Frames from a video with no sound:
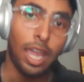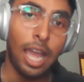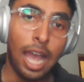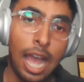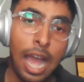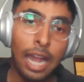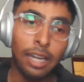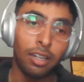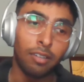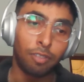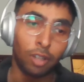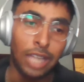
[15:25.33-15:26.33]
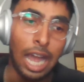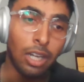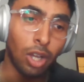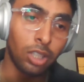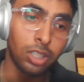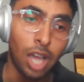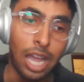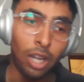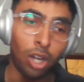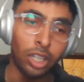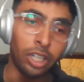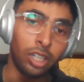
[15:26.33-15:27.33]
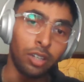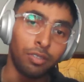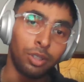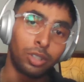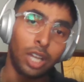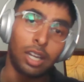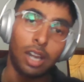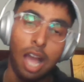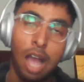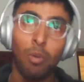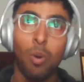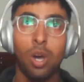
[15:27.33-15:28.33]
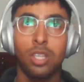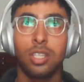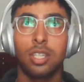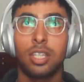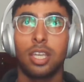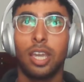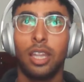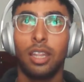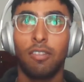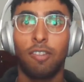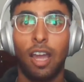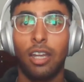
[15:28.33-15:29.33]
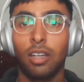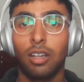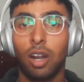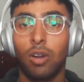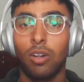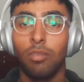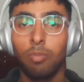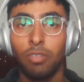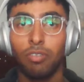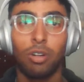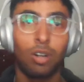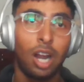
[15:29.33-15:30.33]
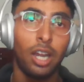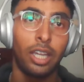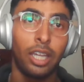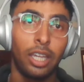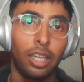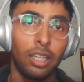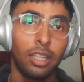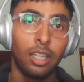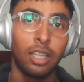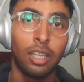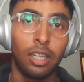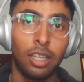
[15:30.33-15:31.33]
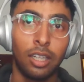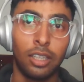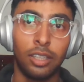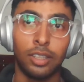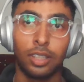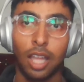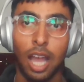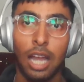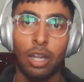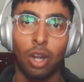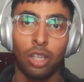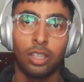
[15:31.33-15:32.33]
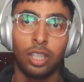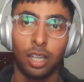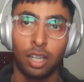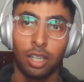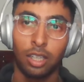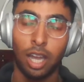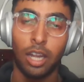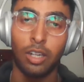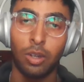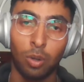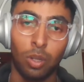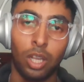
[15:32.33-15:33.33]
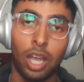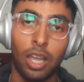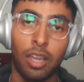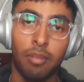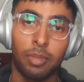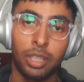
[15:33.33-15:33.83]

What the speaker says: And for that also I got interviewed, and I was in the final round before I got the current role I am